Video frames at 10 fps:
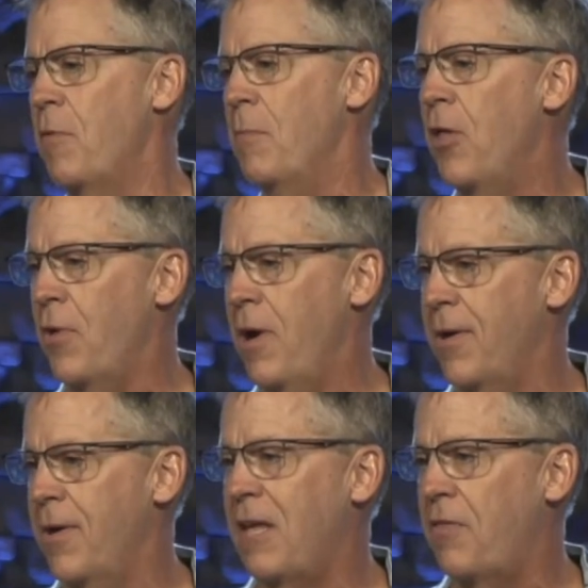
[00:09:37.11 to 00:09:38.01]
from other
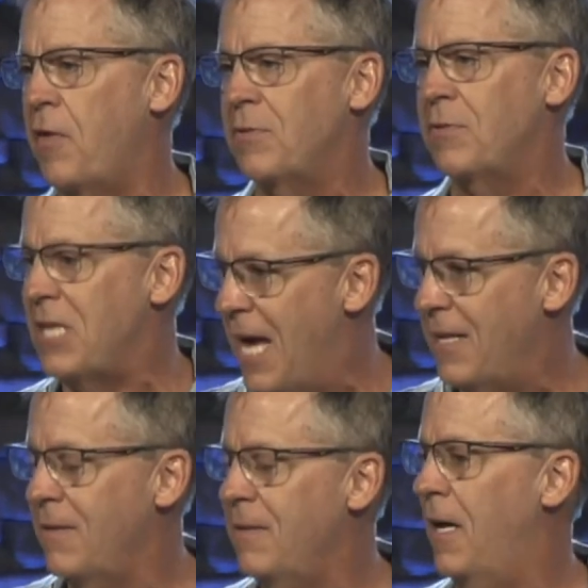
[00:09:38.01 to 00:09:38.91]
areas, I think from
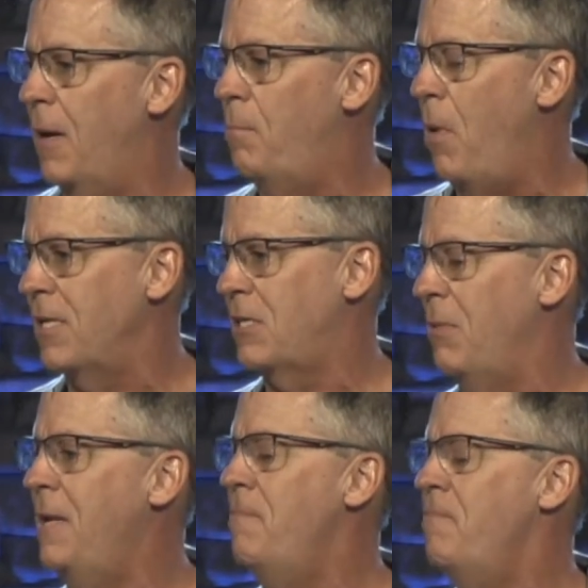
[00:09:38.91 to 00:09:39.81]
Sidon, uh,
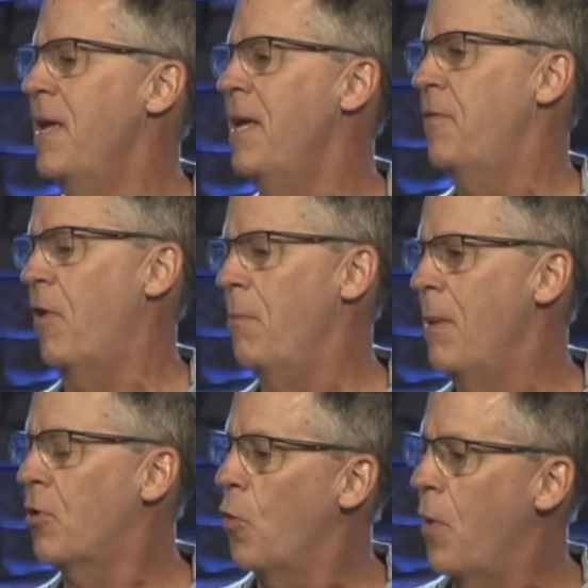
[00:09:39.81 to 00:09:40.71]
possibly, if I
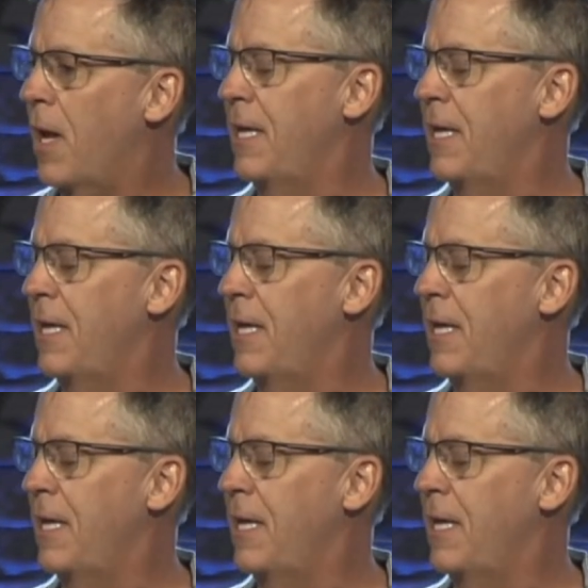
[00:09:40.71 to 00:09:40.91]
remember correctly.